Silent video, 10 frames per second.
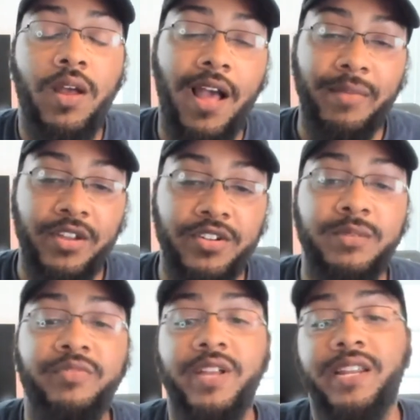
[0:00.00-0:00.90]
I'm here to
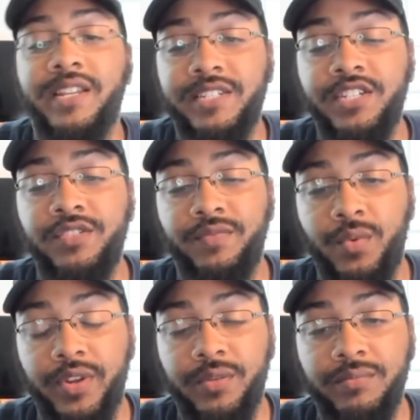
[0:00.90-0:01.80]
simplify that decision
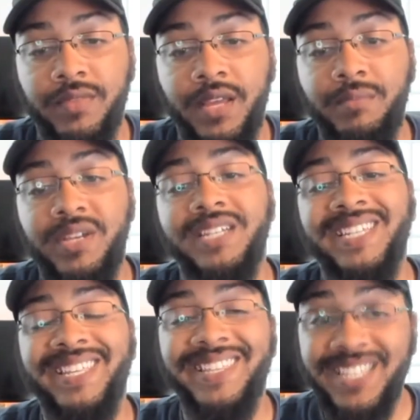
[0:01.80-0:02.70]
for you. Because
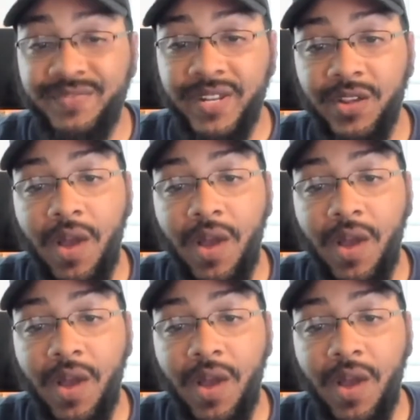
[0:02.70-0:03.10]
in this video,